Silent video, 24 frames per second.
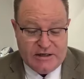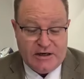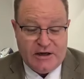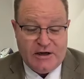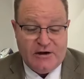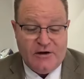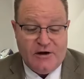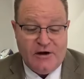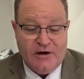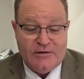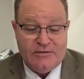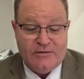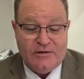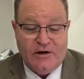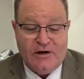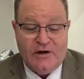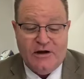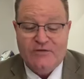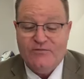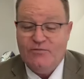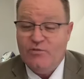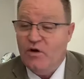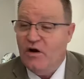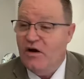you know,
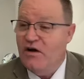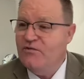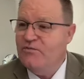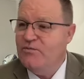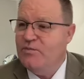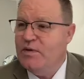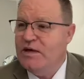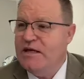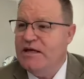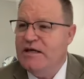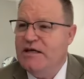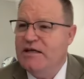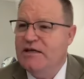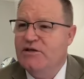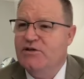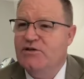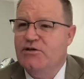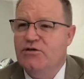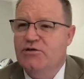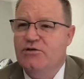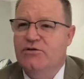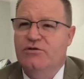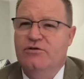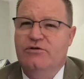I've
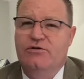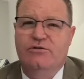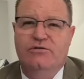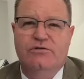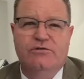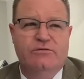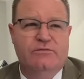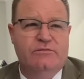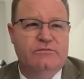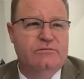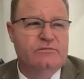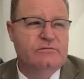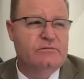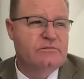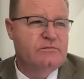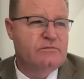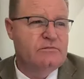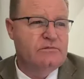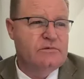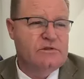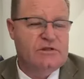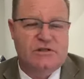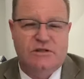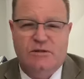been to
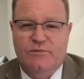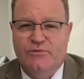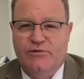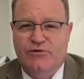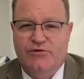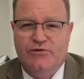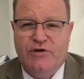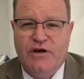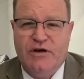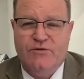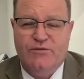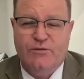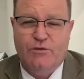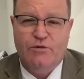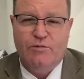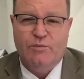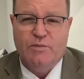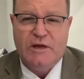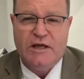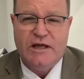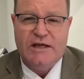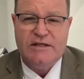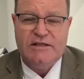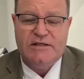some
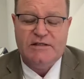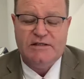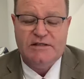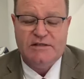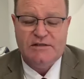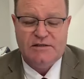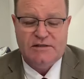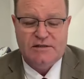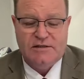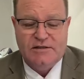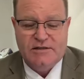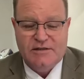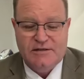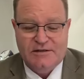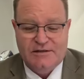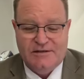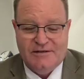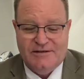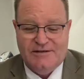dreadful places.